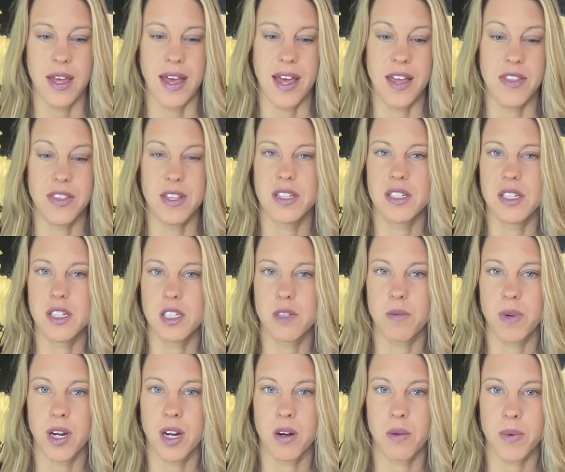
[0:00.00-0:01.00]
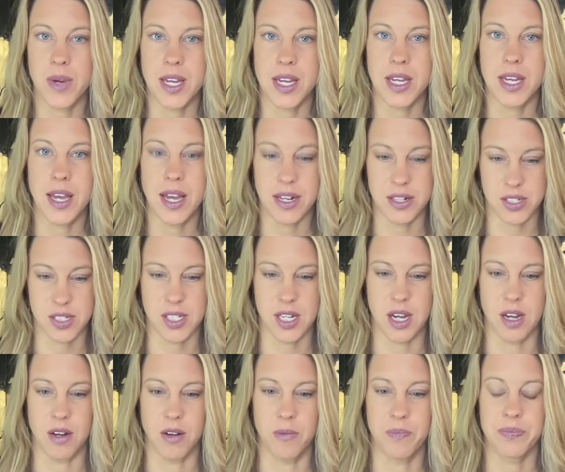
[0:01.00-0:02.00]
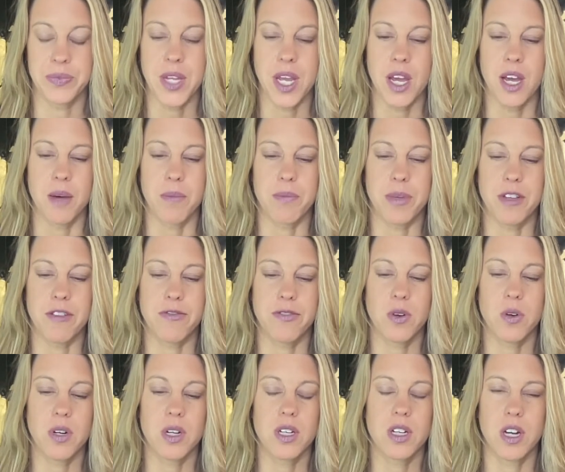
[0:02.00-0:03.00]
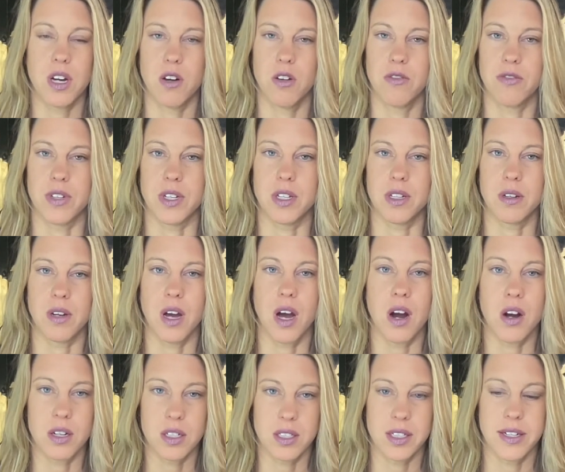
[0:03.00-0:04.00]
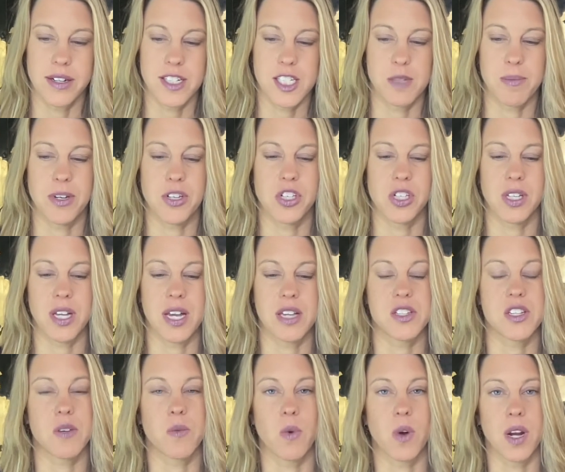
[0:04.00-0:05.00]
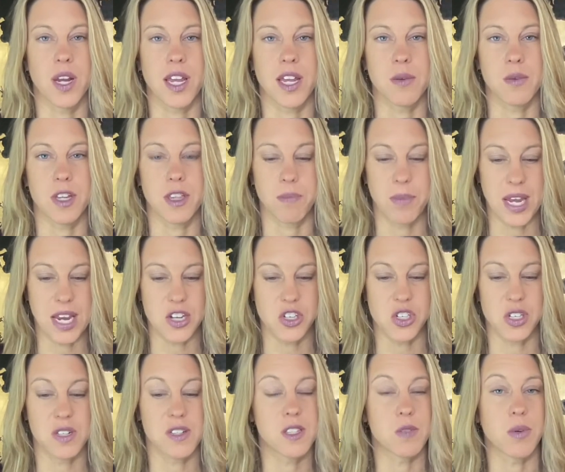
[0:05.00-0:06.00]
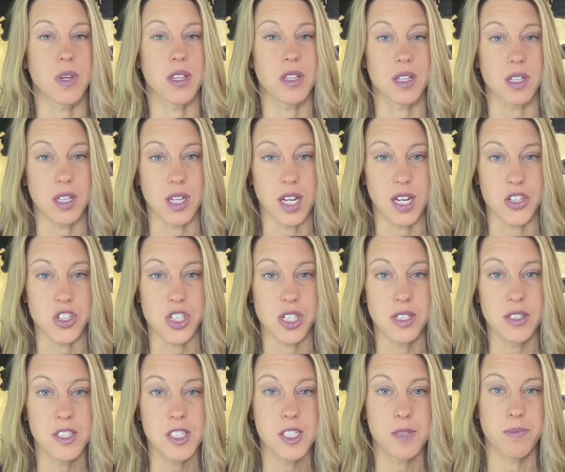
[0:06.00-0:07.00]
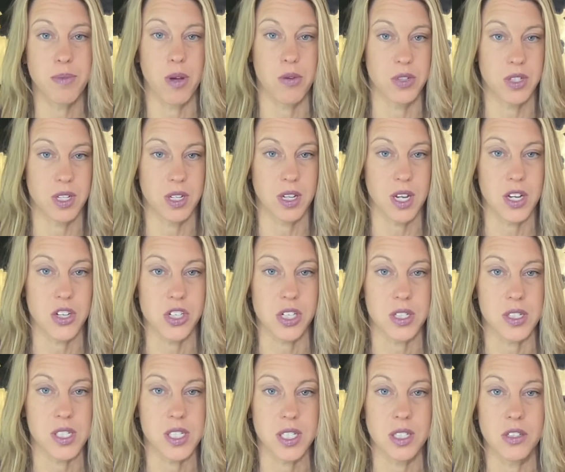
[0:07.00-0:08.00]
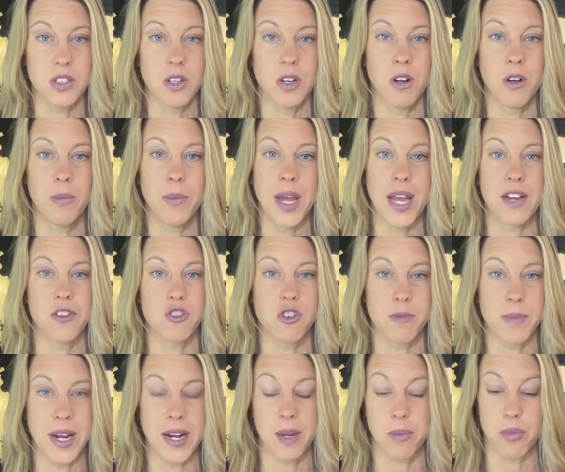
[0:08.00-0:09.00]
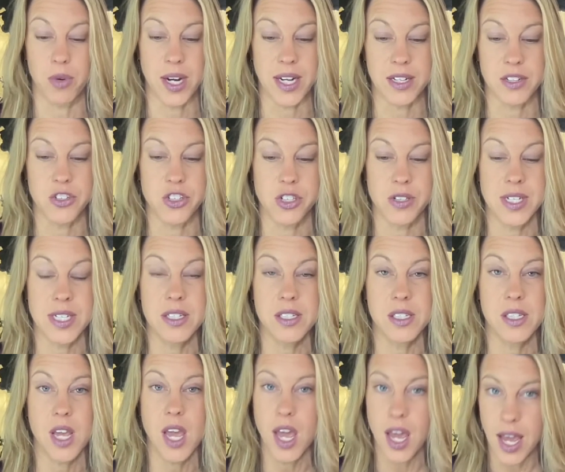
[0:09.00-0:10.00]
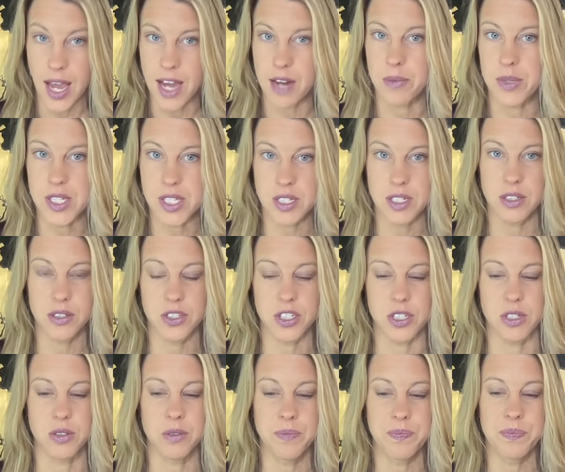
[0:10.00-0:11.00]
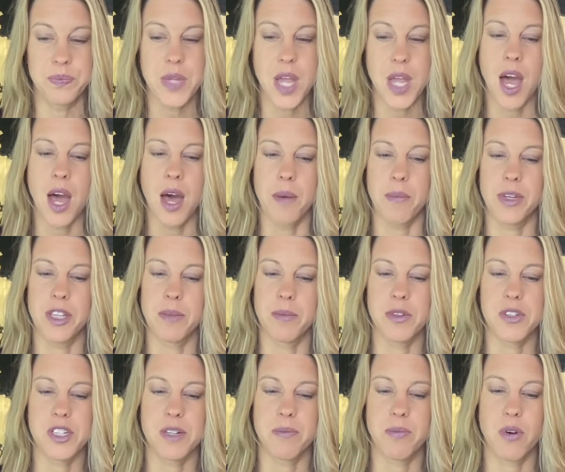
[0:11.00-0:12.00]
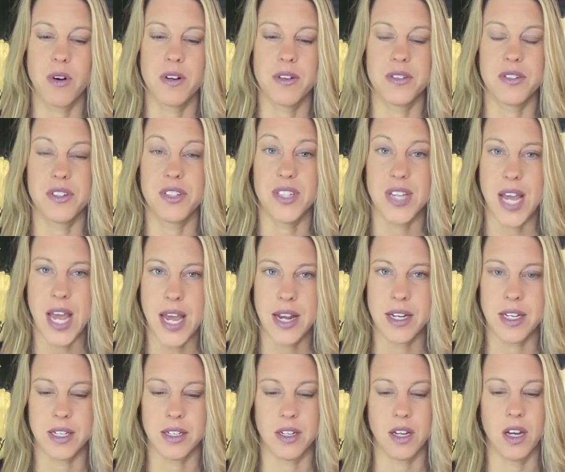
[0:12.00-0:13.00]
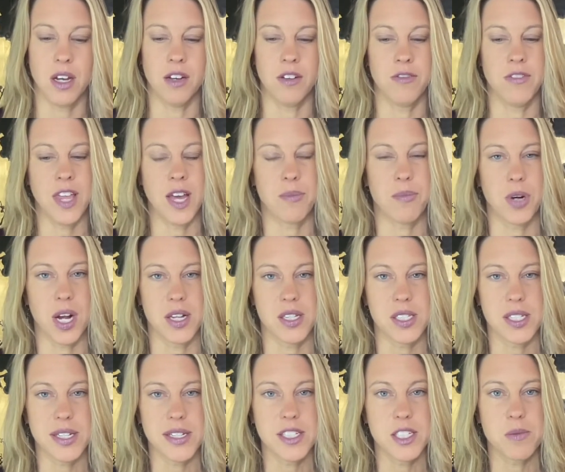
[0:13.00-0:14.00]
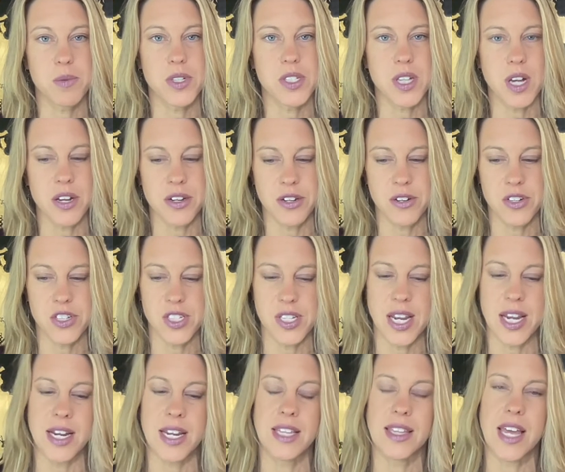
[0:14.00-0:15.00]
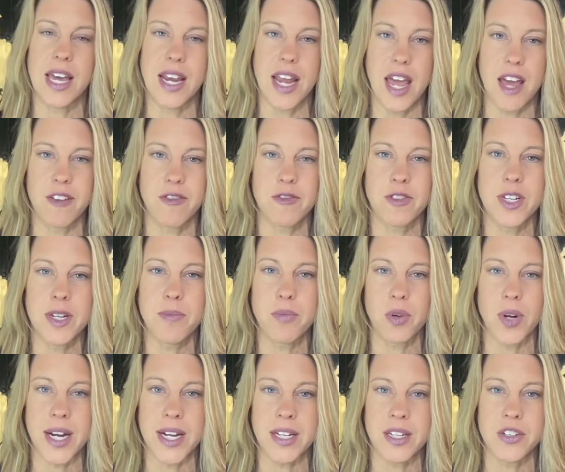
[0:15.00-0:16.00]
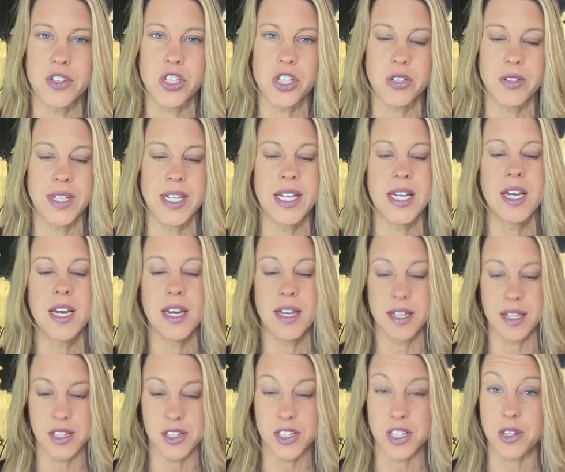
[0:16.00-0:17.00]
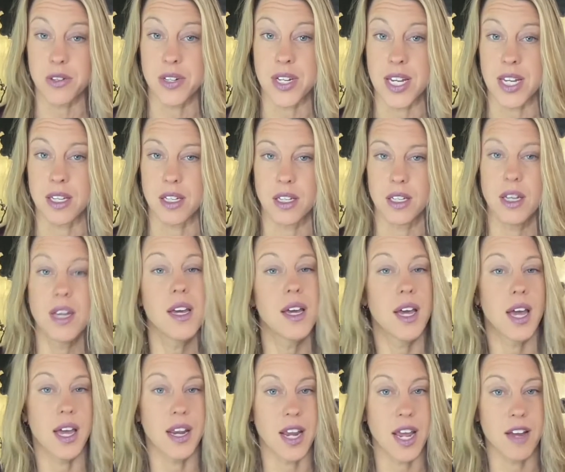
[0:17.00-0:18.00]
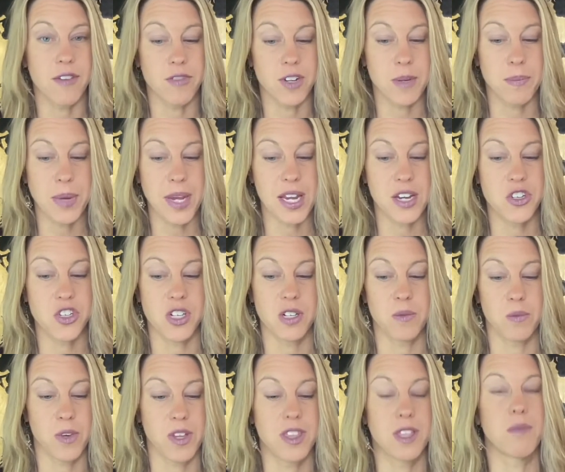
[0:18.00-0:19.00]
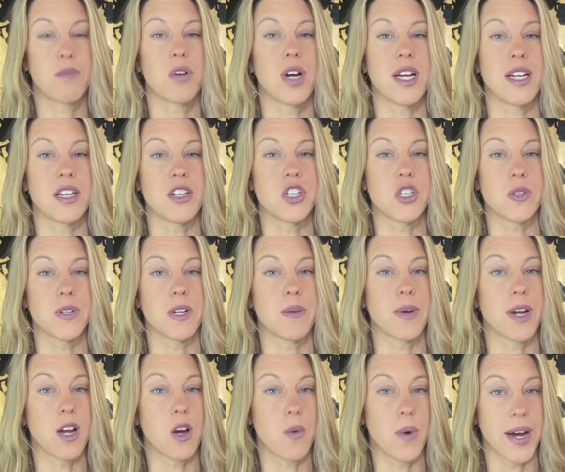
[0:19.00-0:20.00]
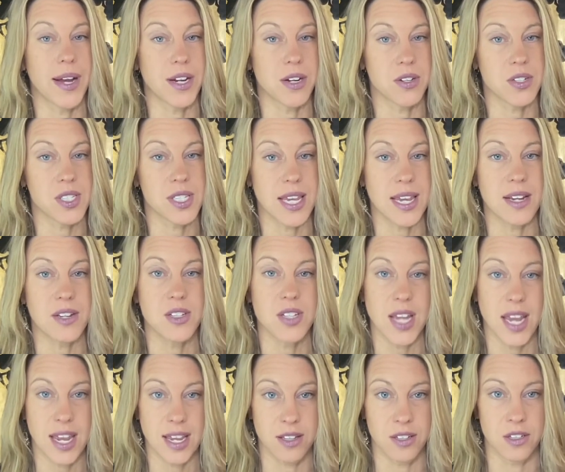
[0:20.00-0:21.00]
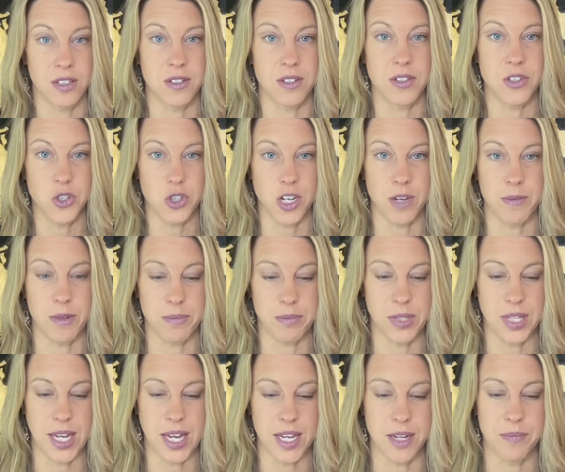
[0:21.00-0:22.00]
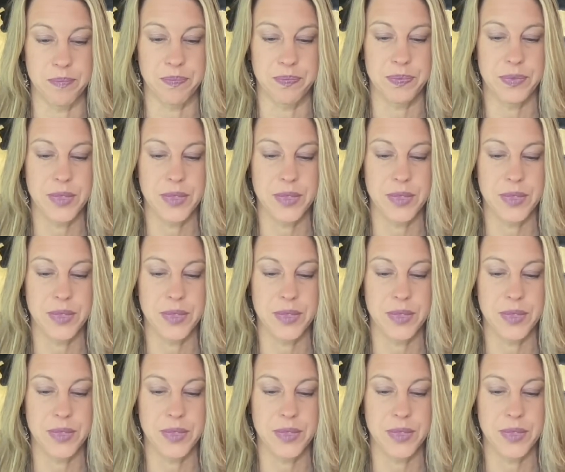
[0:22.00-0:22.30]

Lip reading: And this is where we excel. Before COVID, our clinic specialized in working with patients with concussions, post-concussion syndrome, and traumatic brain injuries, and we still do. But the most important tenet of that process was understanding that every brain injury is unique, and every patient with a brain injury requires a tailored treatment plan.